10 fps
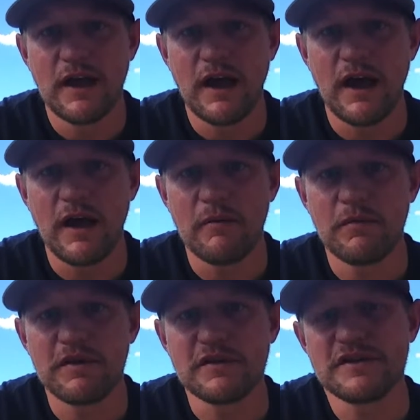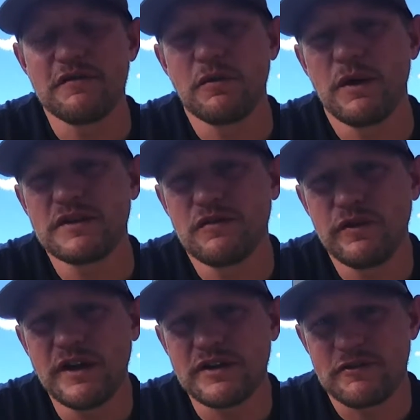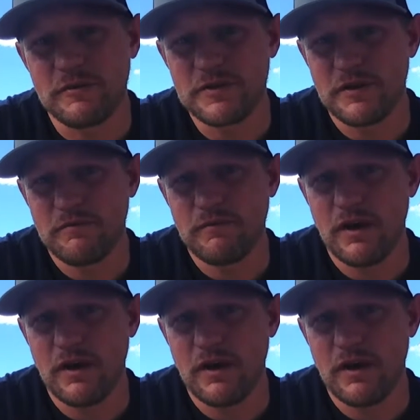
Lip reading: but there's different ways of reading Scripture.